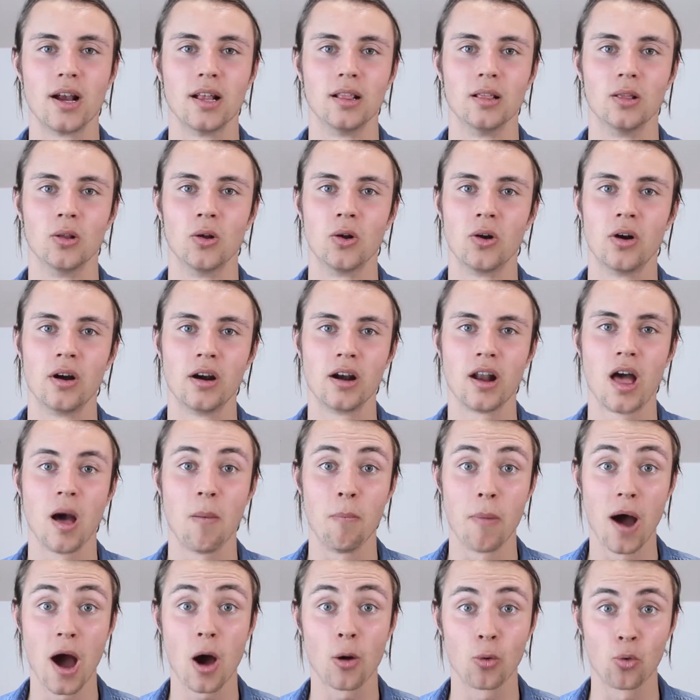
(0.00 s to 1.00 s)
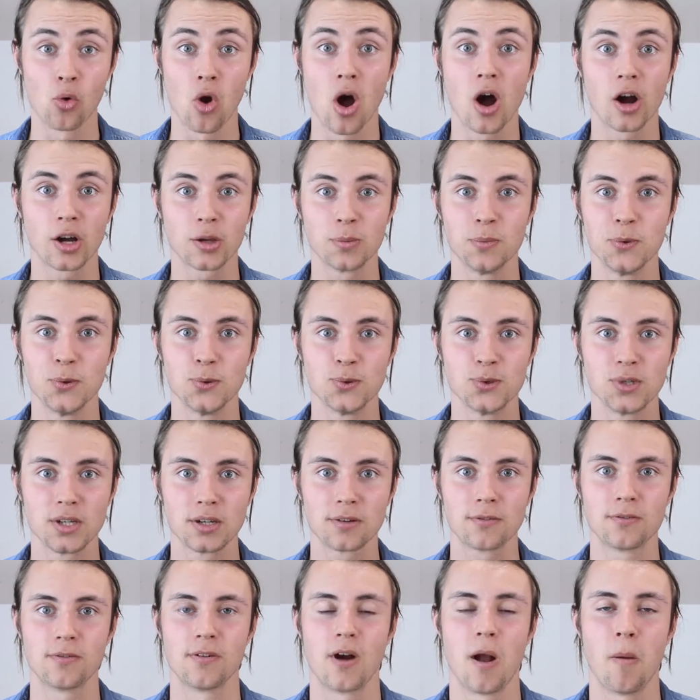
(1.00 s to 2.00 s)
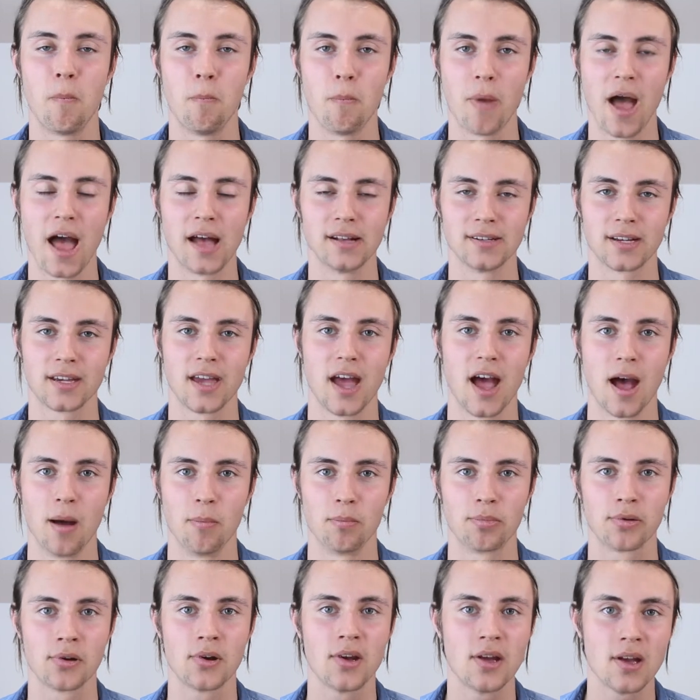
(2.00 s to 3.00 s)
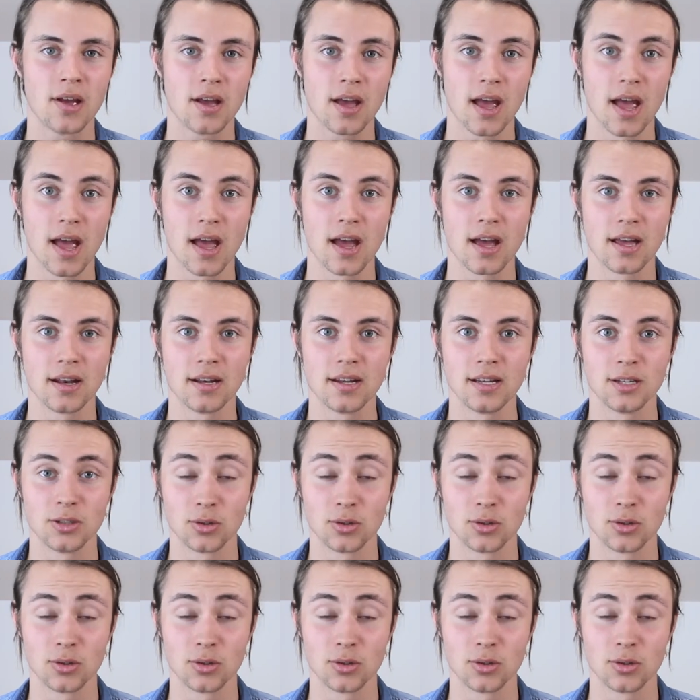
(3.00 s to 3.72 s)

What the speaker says: and learn about rock music from Bandcamp. And